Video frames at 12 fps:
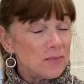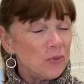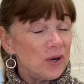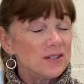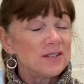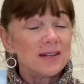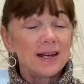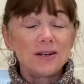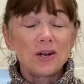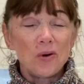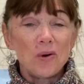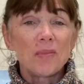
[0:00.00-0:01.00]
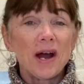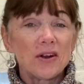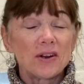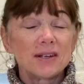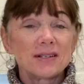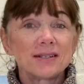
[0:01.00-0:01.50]
What do they know about
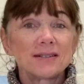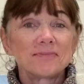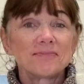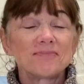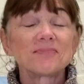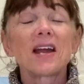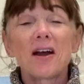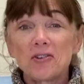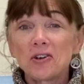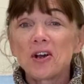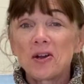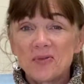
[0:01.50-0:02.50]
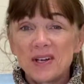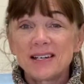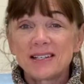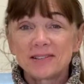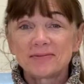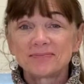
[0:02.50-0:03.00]
it? Have a great week.